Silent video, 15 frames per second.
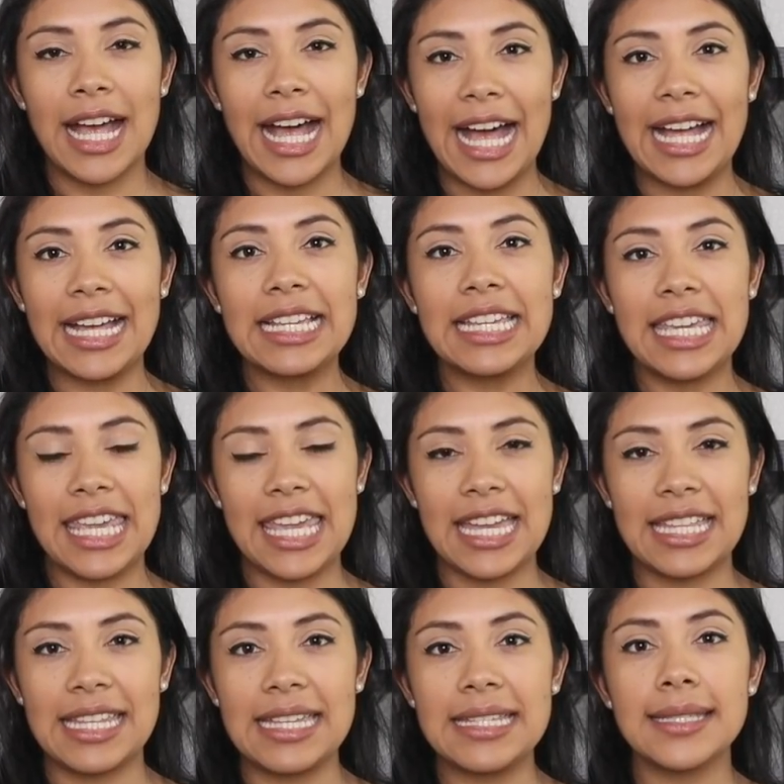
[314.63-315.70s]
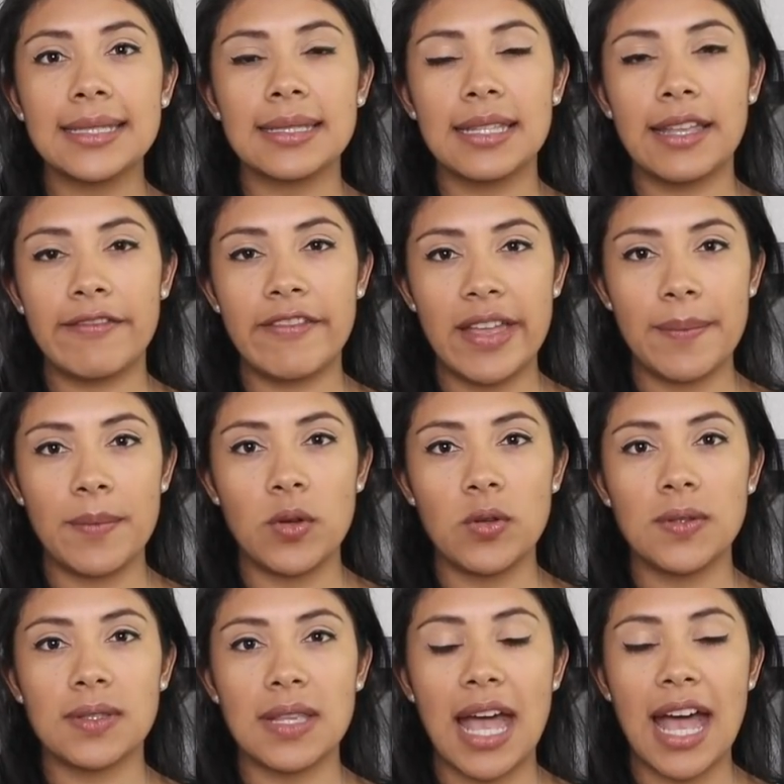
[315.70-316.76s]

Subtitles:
¿A quiénes debemos